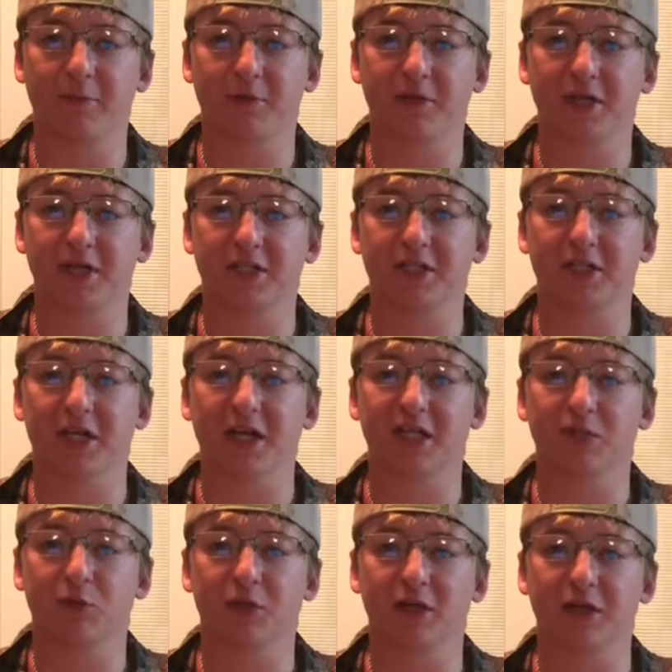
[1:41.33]
protection
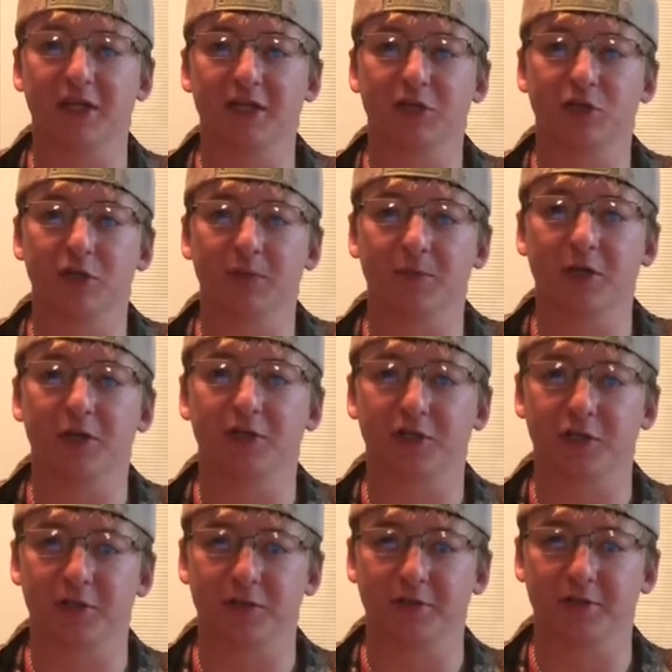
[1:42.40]
as well as grip
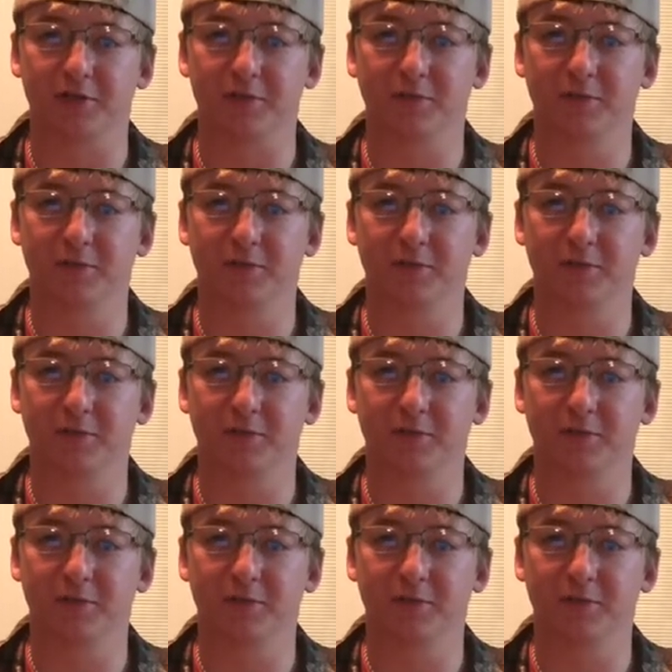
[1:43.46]
assurance.